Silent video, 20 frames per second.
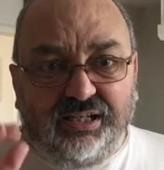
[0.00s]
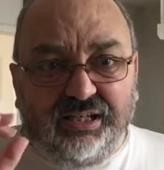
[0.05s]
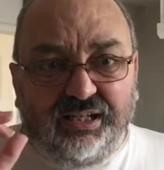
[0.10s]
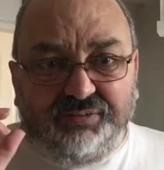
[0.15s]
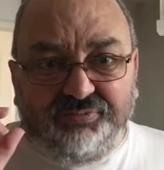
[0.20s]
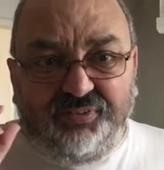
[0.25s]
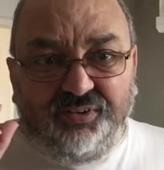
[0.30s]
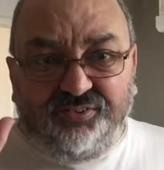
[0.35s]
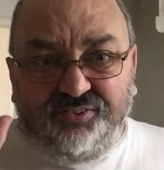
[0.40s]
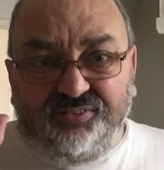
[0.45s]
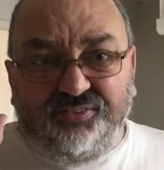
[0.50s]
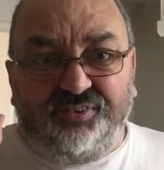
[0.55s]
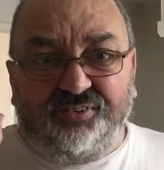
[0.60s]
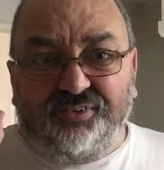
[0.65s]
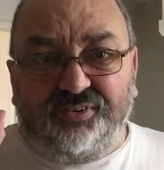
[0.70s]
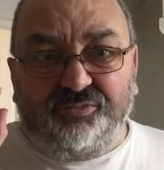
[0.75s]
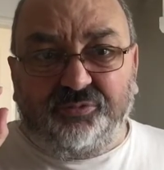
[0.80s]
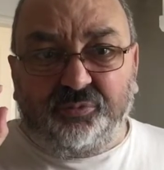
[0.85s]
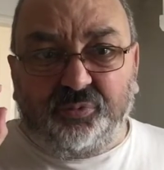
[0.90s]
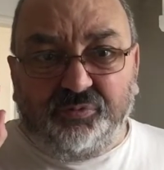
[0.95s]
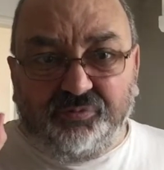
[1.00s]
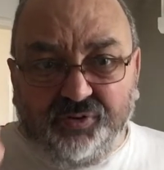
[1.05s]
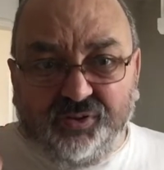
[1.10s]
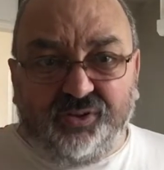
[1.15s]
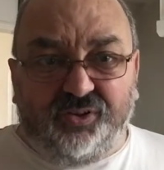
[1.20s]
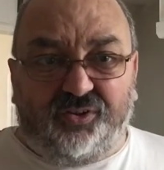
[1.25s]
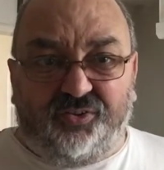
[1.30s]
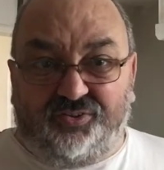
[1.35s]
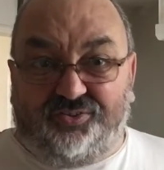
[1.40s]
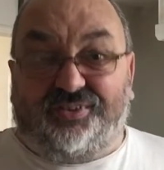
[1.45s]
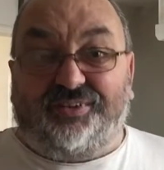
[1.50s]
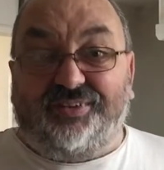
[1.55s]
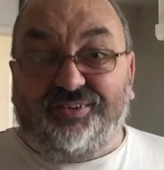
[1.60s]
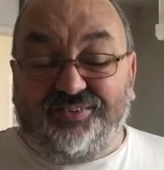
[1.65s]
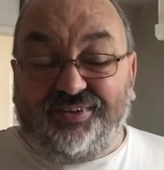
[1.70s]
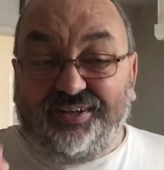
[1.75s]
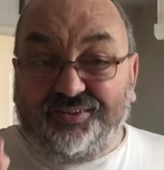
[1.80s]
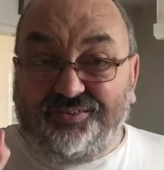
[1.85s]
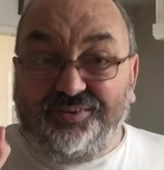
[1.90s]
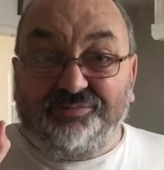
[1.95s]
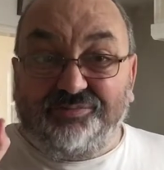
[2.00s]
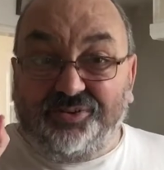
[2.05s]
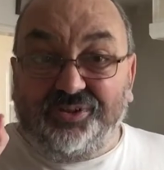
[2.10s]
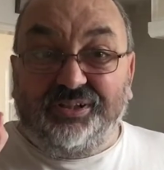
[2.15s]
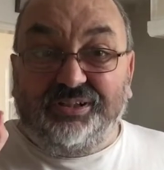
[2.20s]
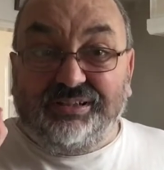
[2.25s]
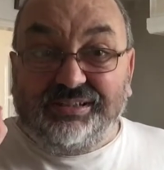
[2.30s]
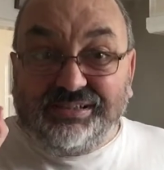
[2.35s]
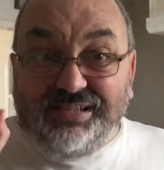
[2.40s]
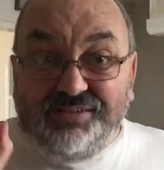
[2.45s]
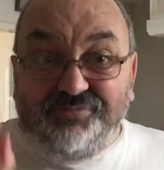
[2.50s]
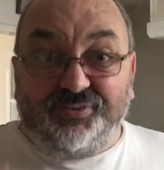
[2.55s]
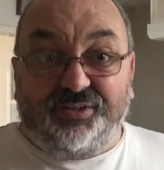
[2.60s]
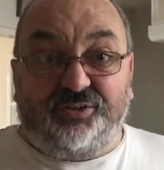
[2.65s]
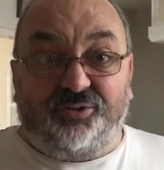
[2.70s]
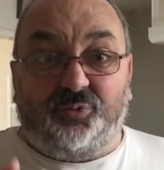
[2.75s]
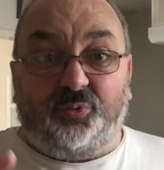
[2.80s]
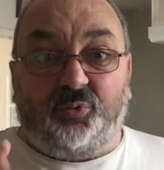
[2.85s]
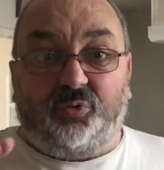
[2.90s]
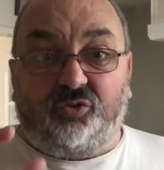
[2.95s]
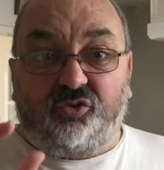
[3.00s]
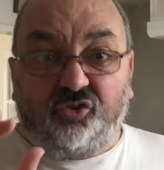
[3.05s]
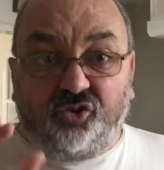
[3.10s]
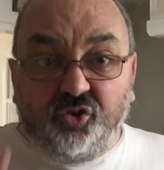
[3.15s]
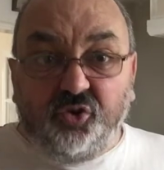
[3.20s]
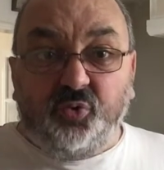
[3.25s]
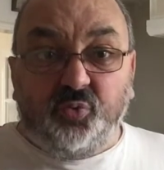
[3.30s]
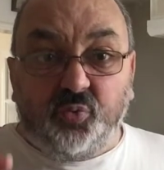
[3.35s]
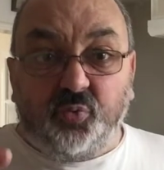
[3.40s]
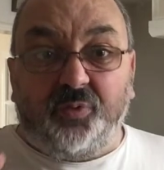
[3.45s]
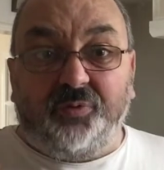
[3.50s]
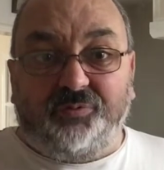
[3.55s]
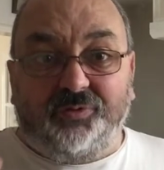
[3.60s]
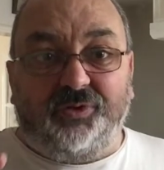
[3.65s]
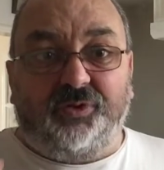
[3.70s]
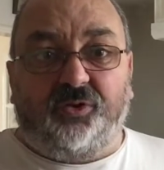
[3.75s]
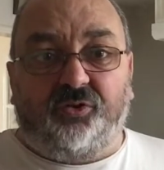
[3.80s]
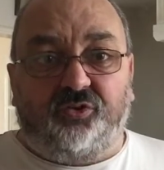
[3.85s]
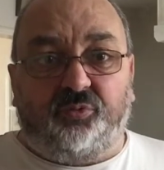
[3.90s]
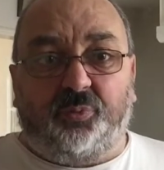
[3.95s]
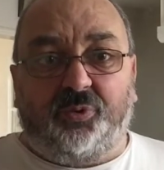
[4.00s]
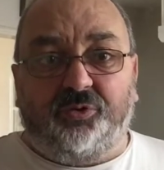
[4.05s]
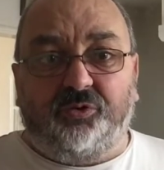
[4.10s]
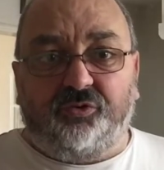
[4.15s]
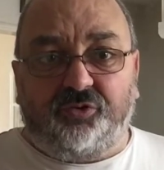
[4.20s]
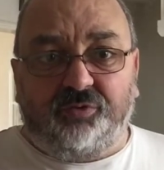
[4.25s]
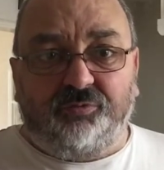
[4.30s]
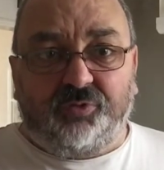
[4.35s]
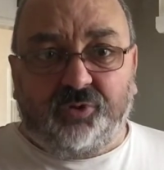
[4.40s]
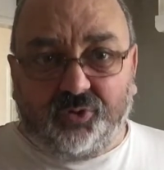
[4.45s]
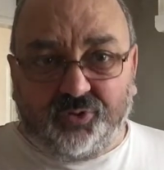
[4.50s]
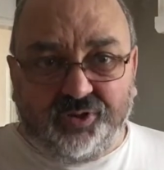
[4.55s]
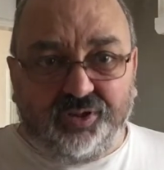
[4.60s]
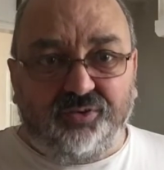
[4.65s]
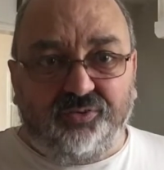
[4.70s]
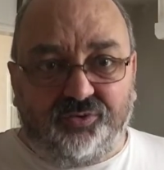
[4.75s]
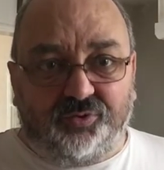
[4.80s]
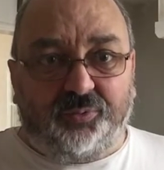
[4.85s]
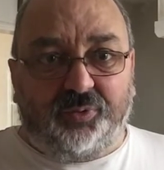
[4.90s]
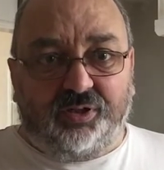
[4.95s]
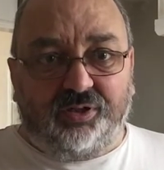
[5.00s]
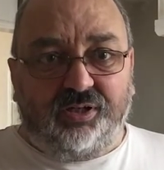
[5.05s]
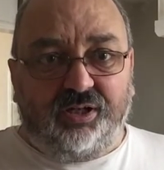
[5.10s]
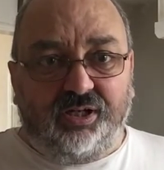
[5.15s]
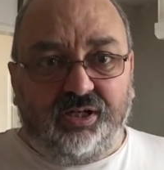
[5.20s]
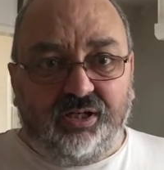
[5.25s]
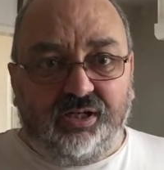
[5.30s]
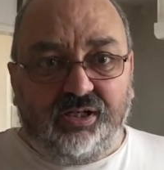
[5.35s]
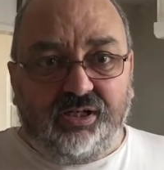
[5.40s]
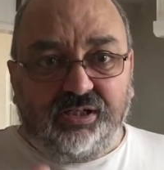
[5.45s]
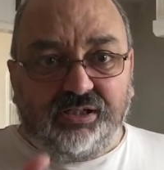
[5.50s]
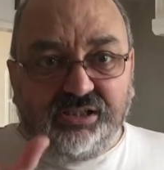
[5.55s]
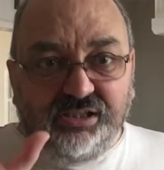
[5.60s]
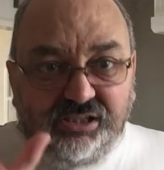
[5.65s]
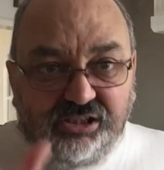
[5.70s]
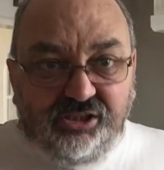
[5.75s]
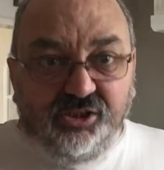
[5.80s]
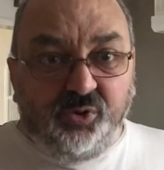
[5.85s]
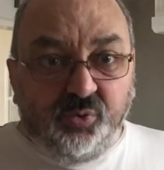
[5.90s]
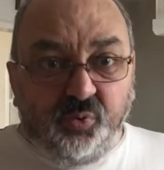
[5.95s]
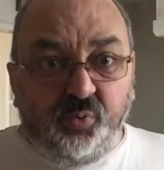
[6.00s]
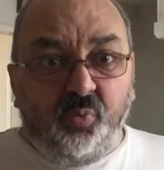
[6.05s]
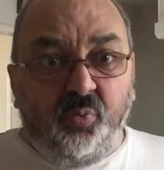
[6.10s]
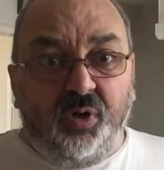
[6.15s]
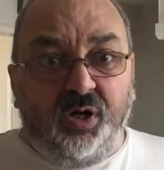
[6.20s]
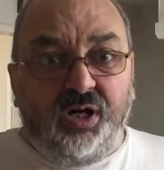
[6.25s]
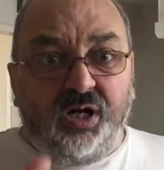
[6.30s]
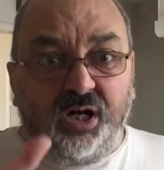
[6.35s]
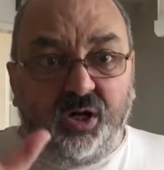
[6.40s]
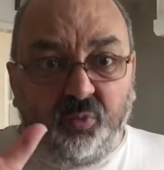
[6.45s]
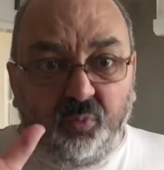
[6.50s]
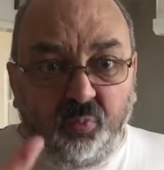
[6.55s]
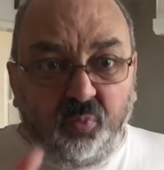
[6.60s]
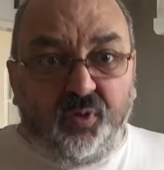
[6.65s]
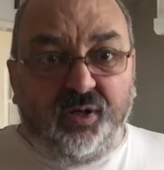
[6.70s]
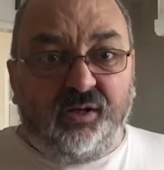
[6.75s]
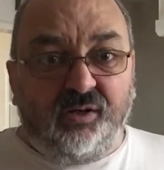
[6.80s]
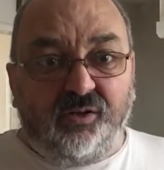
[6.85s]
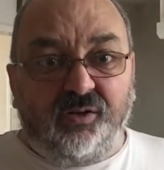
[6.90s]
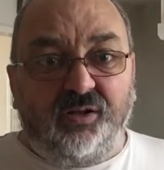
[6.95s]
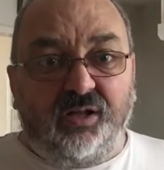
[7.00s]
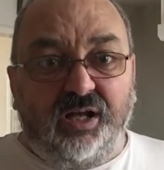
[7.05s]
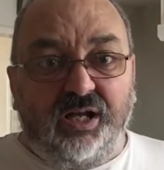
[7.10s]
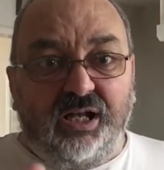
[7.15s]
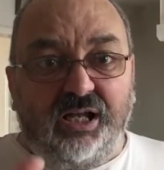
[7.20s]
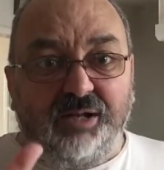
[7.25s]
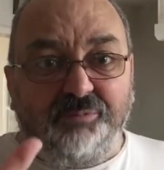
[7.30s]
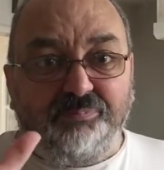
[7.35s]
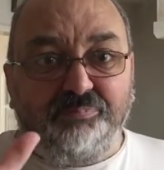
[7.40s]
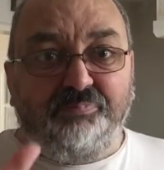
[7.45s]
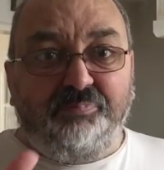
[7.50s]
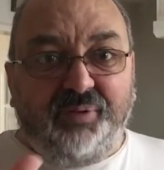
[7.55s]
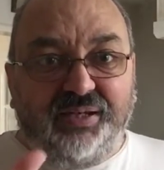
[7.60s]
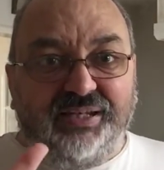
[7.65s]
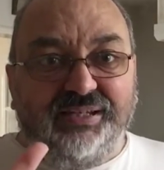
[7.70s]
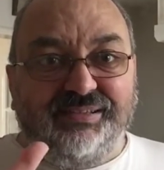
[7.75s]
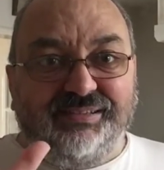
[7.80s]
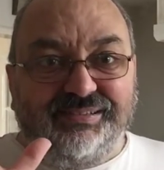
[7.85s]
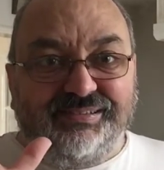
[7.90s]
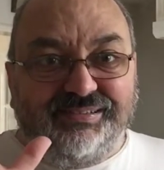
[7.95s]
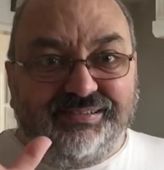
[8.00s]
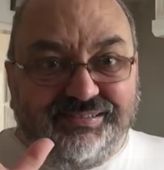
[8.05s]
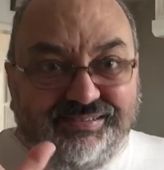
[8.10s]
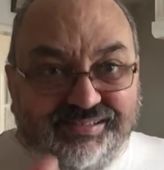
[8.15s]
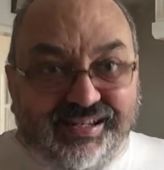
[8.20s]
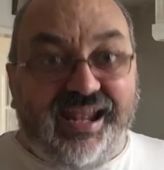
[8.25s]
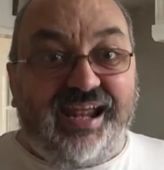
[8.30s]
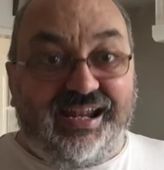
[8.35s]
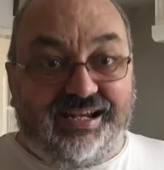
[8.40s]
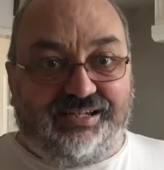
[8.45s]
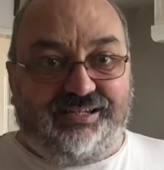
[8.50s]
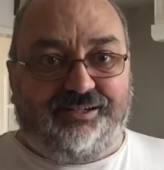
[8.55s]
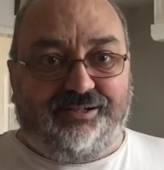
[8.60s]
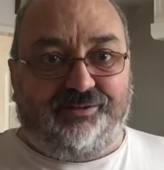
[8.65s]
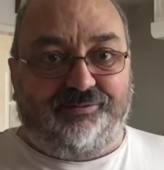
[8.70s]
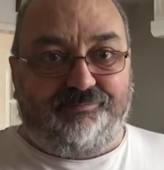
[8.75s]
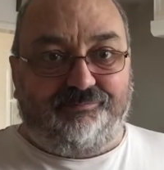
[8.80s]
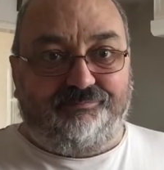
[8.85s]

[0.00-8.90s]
if this isn't reversed, and it's actually very difficult to reverse once you've got into it, you will be dead.